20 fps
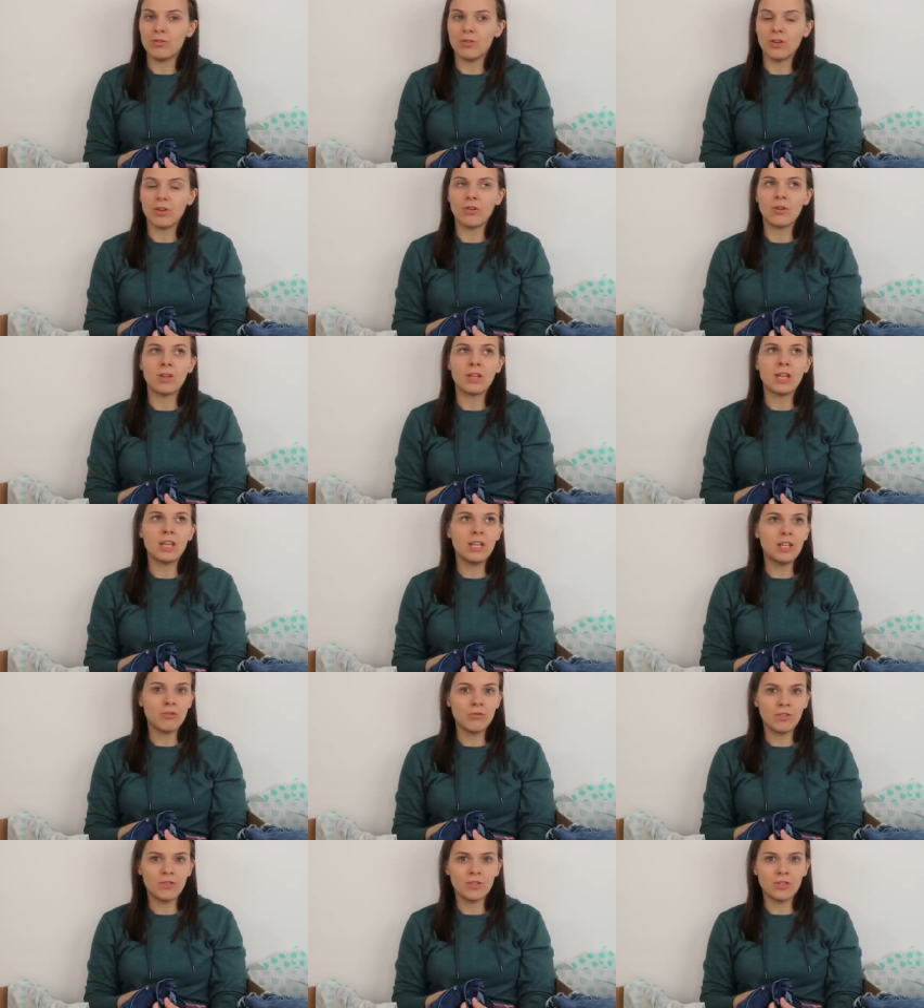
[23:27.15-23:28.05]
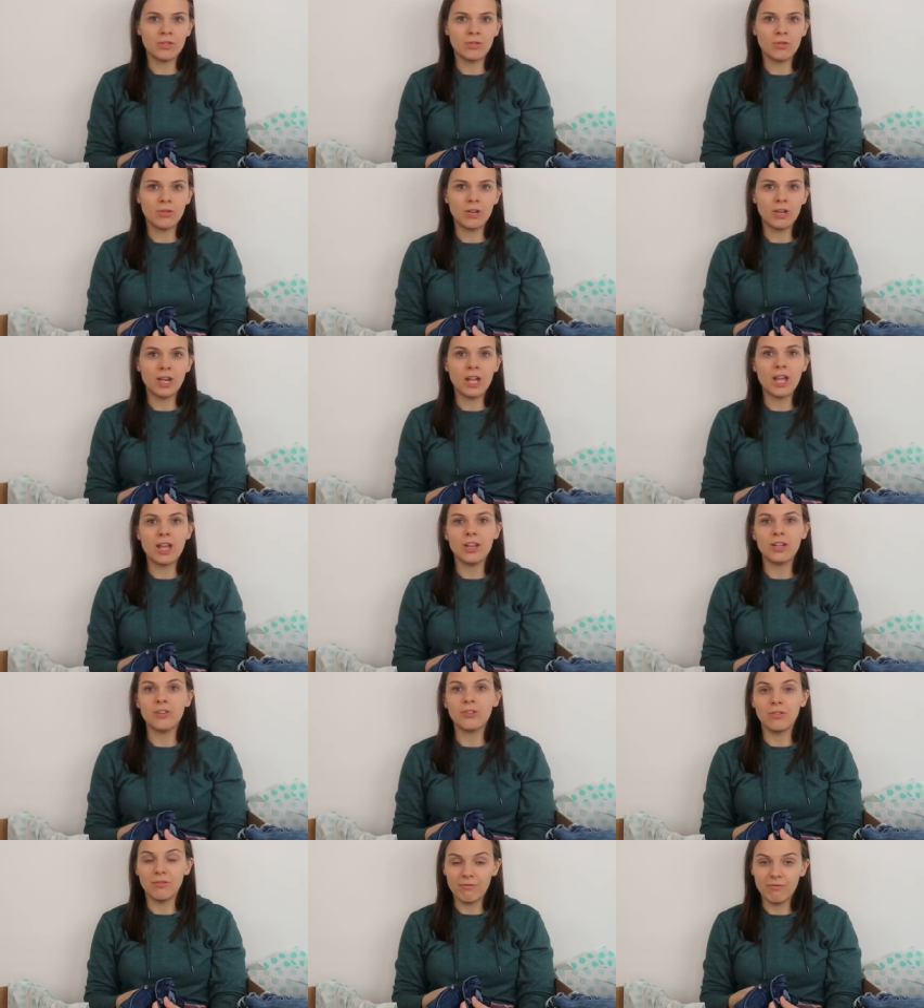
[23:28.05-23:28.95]
You can go to any thrift store
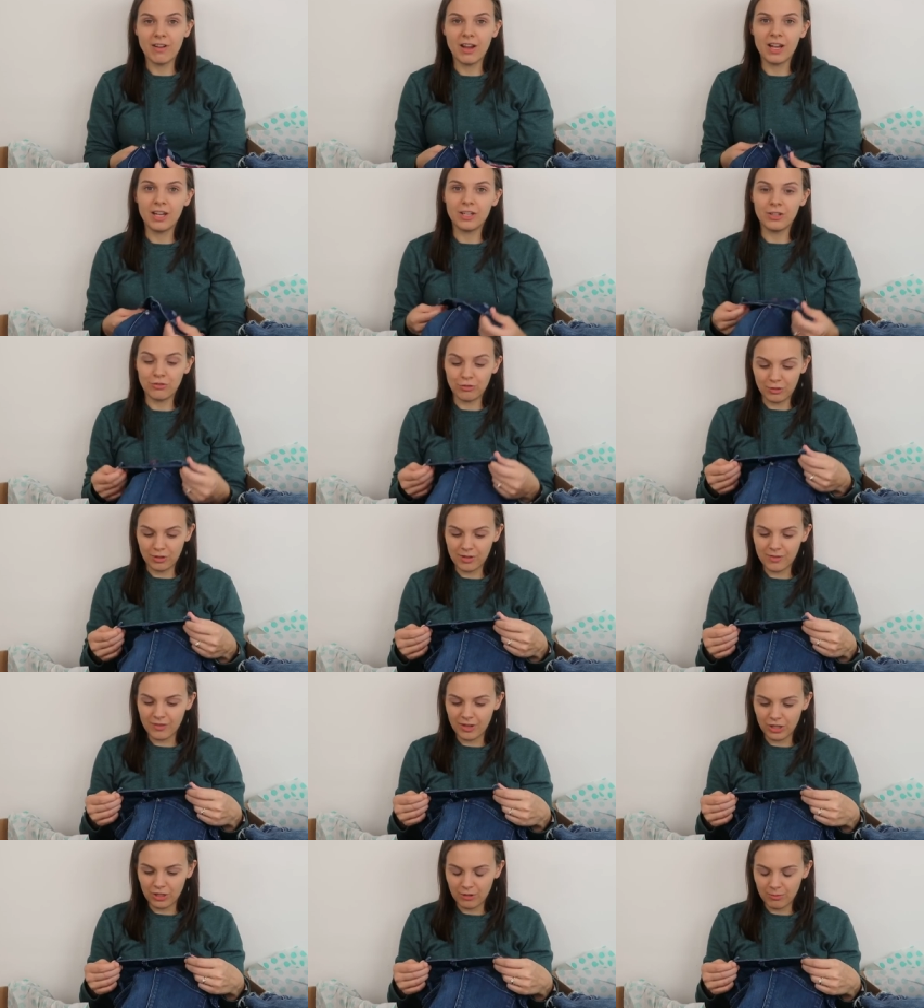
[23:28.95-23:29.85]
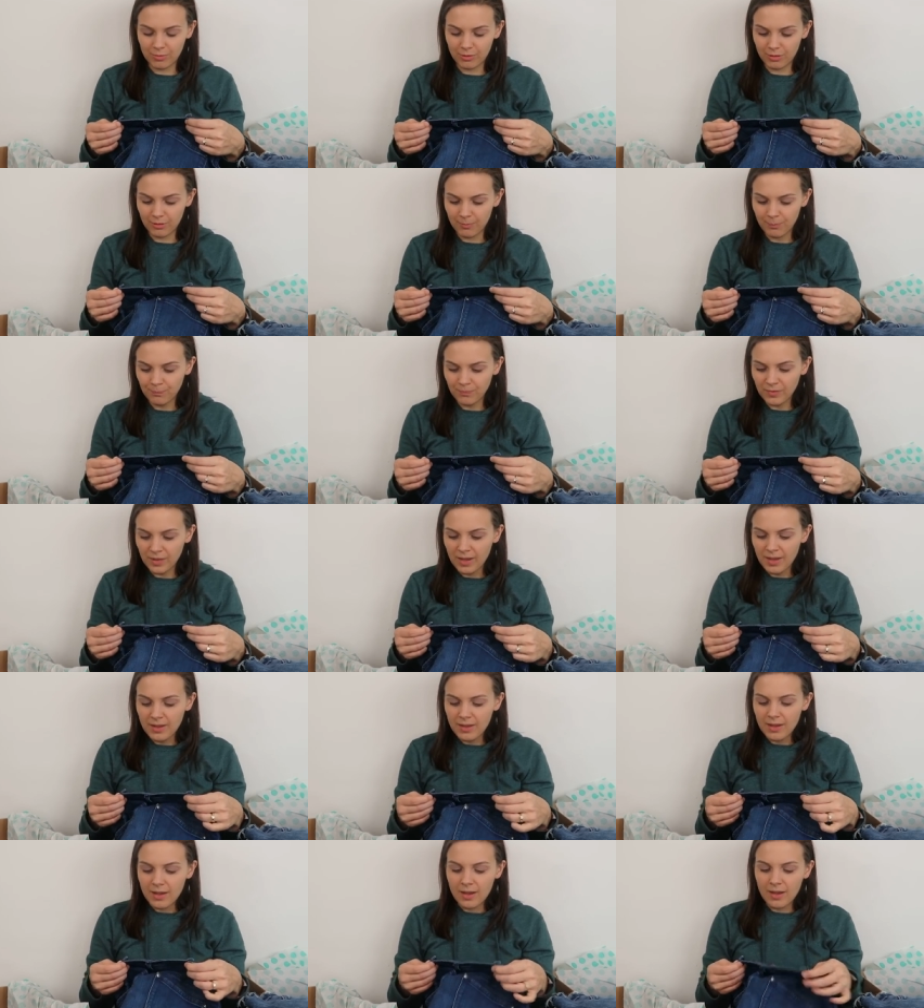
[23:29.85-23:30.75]
and you can find Gloria Vanderbilt.
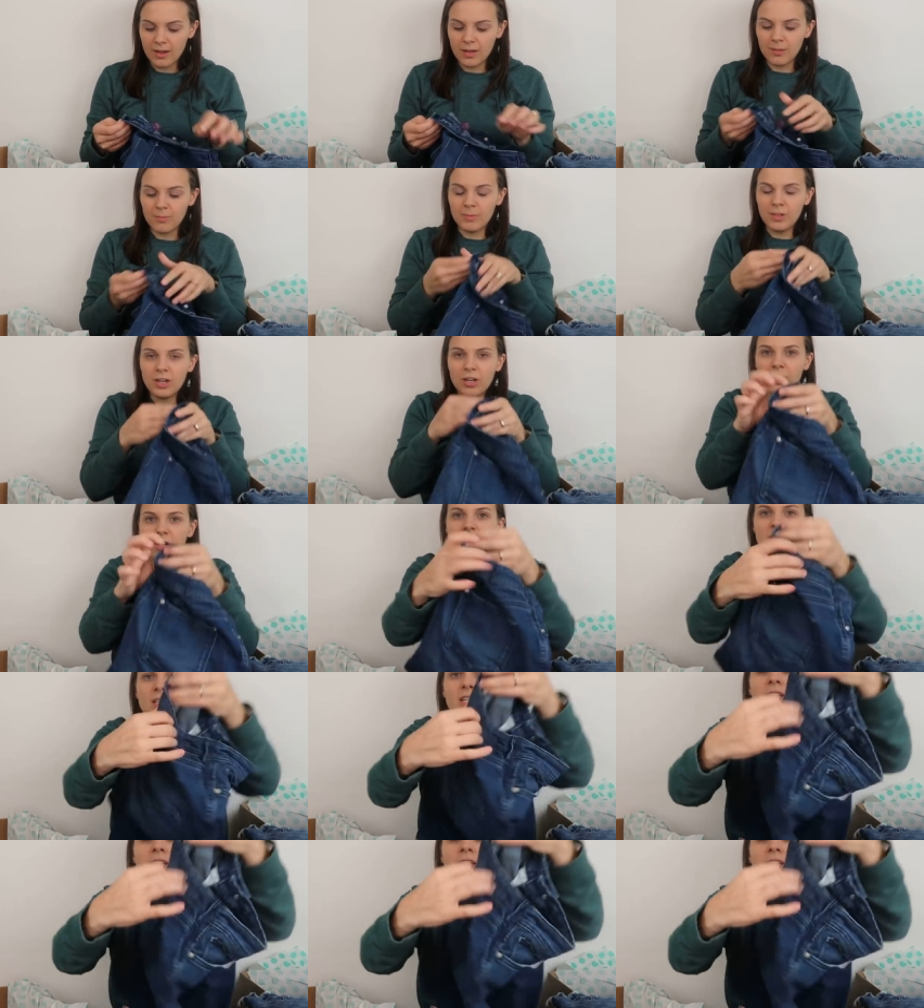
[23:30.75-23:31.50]
Um, they are a